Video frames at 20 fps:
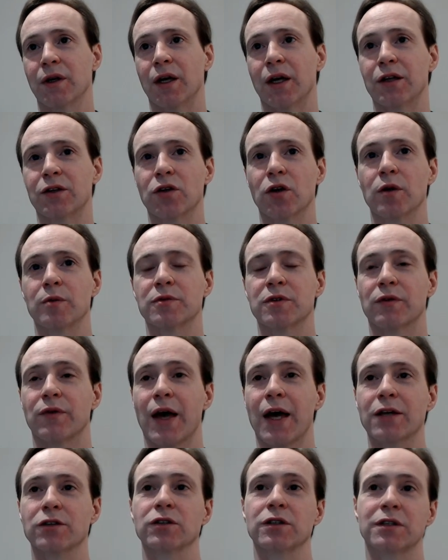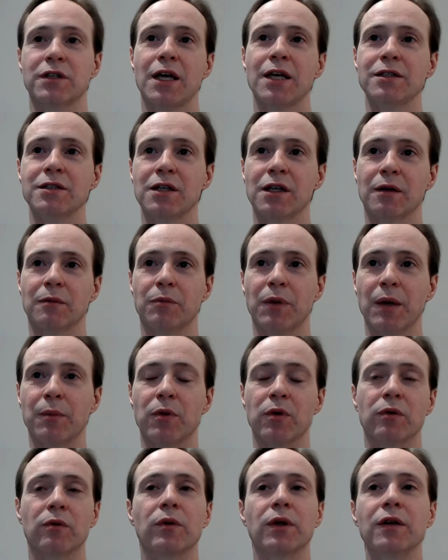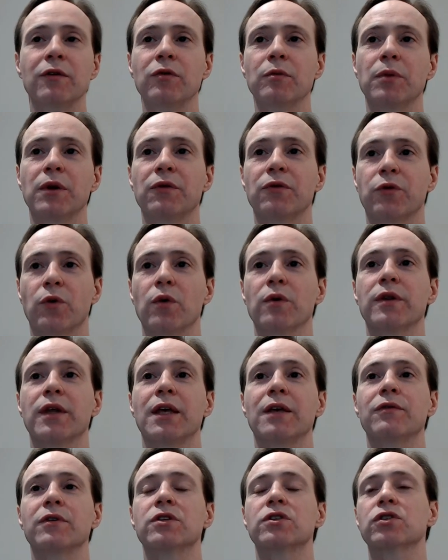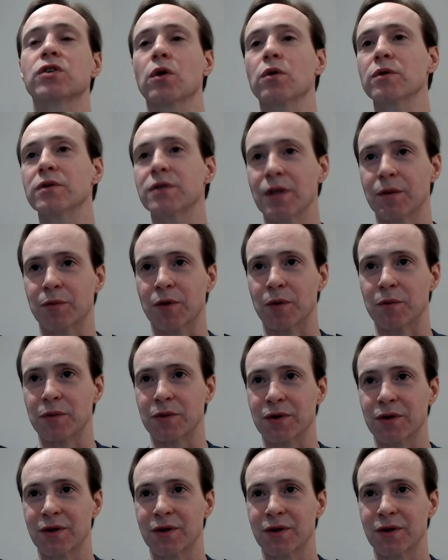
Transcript: in terms of actually testing people even before they even show symptoms.